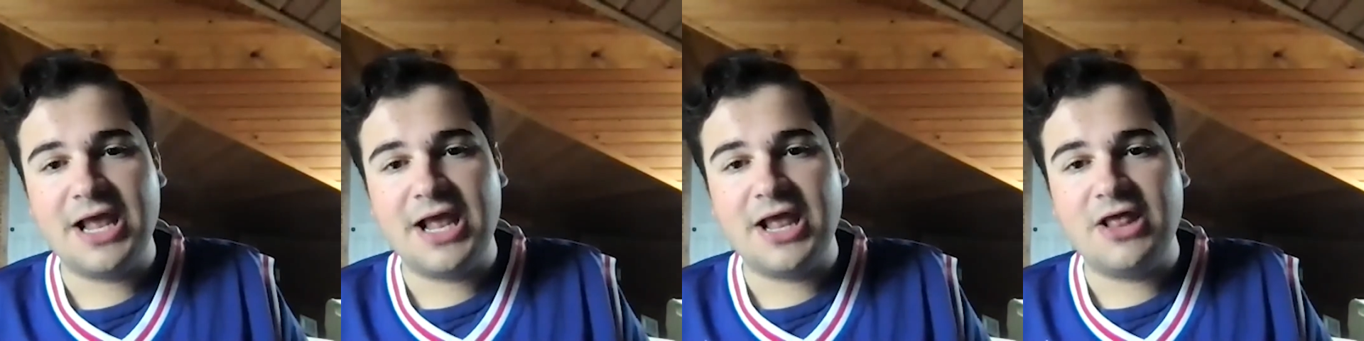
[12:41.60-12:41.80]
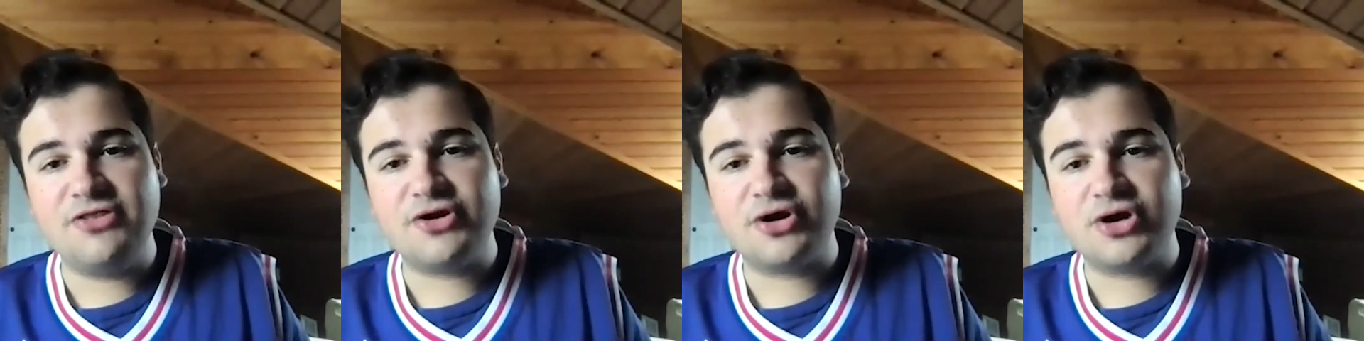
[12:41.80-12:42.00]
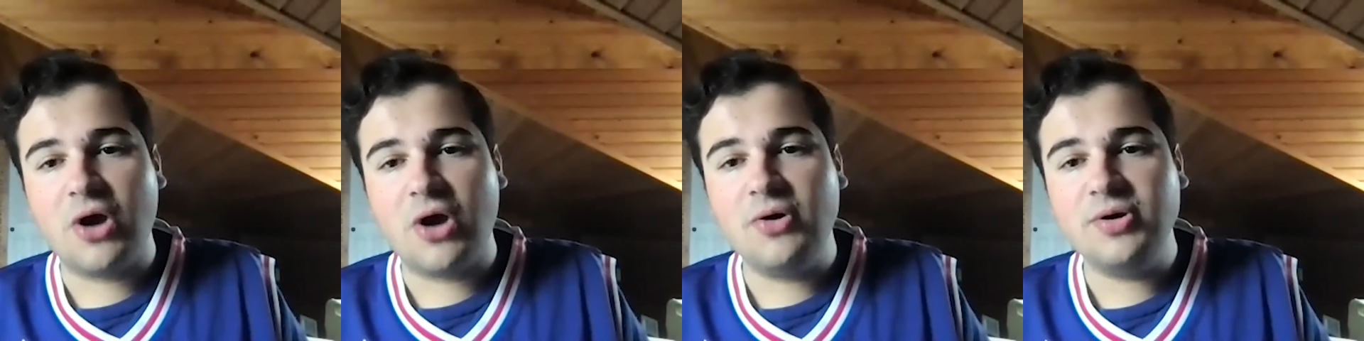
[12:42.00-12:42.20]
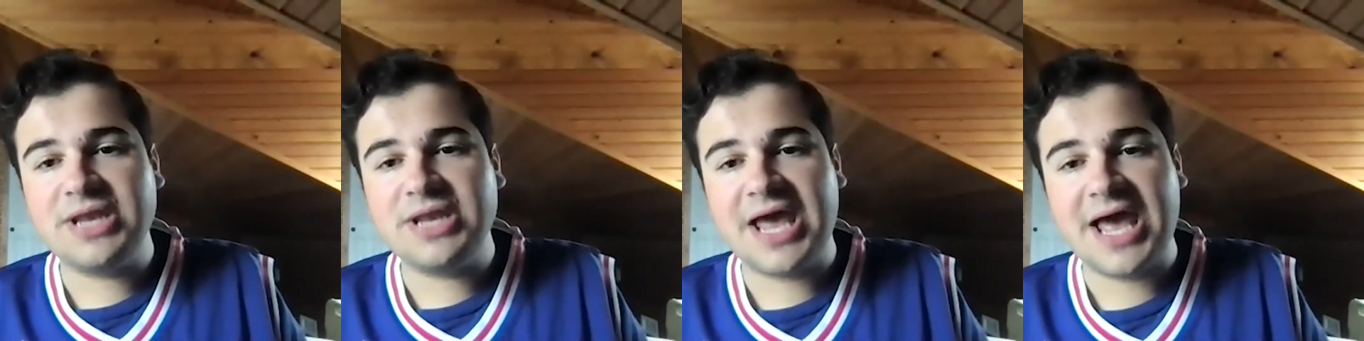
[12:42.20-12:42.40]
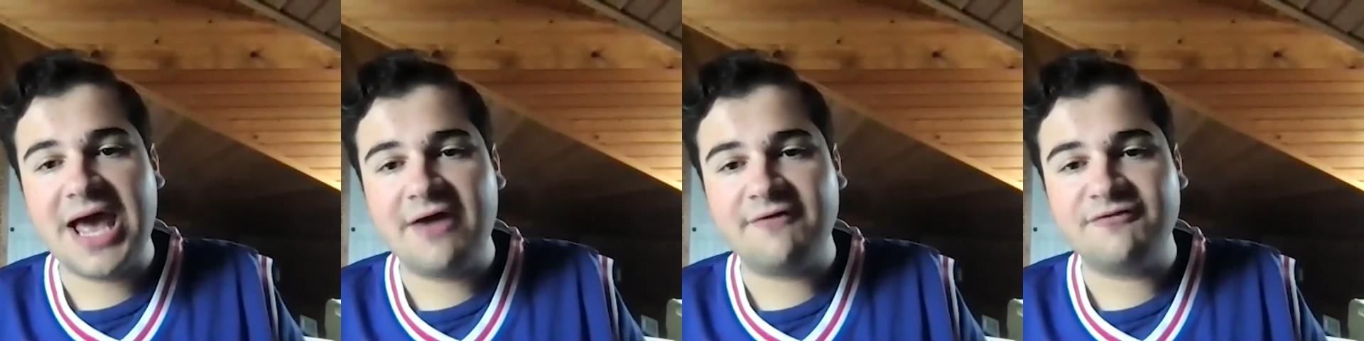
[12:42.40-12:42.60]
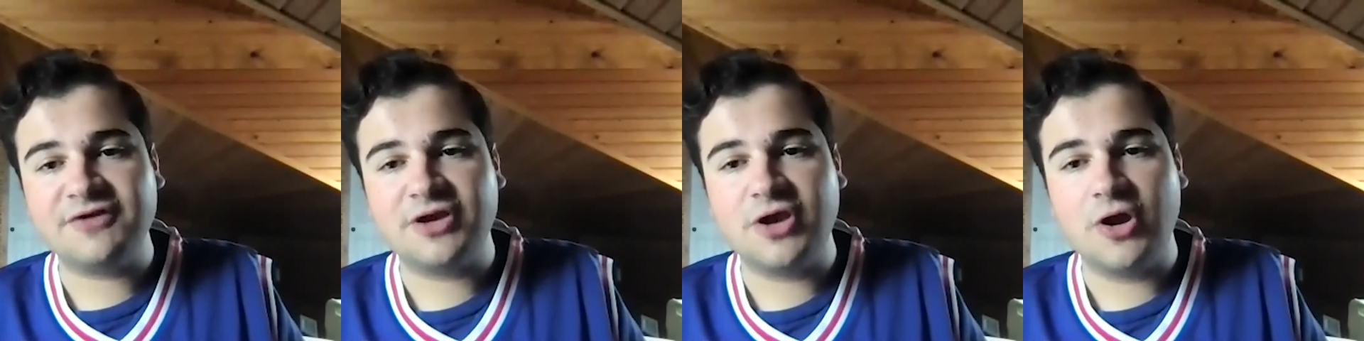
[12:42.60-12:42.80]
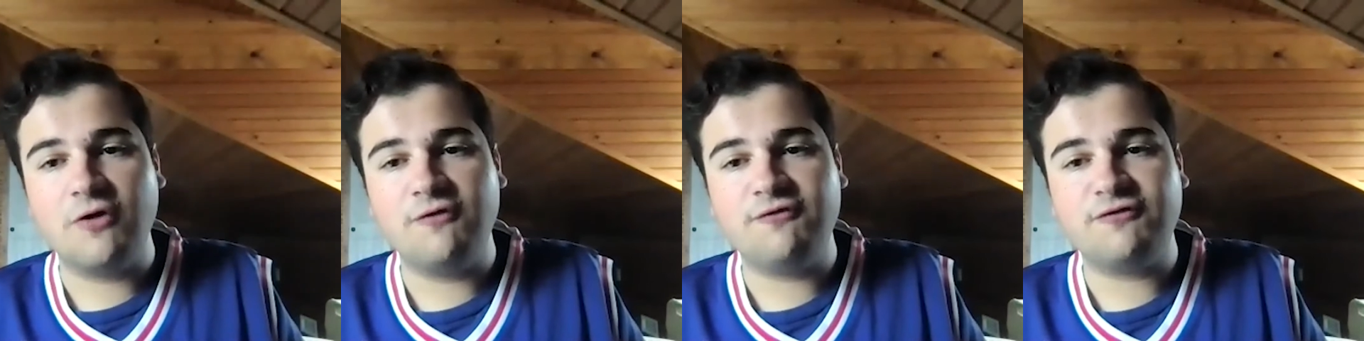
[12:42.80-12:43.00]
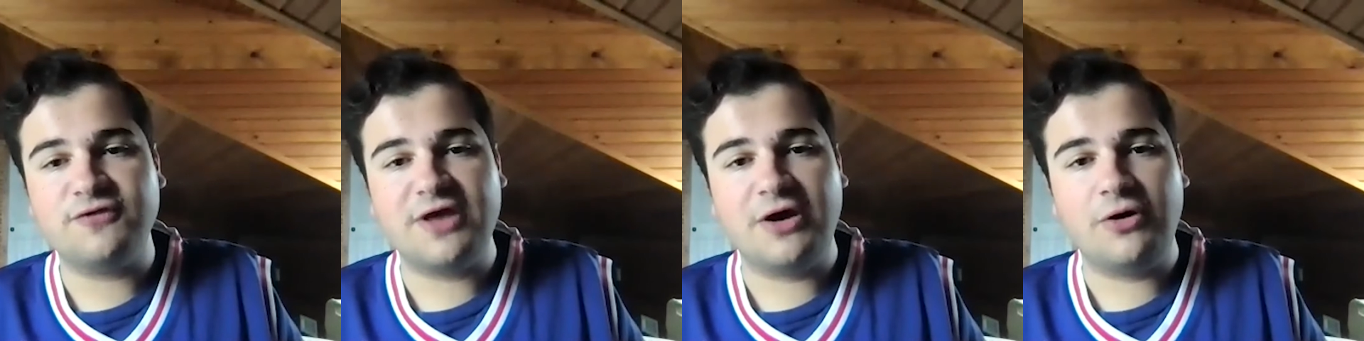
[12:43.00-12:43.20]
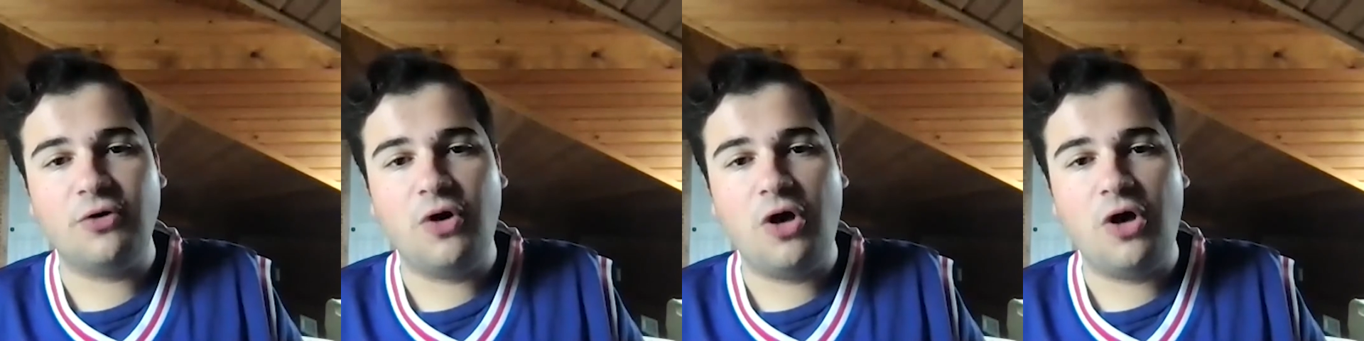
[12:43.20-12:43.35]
they're going to have to go for that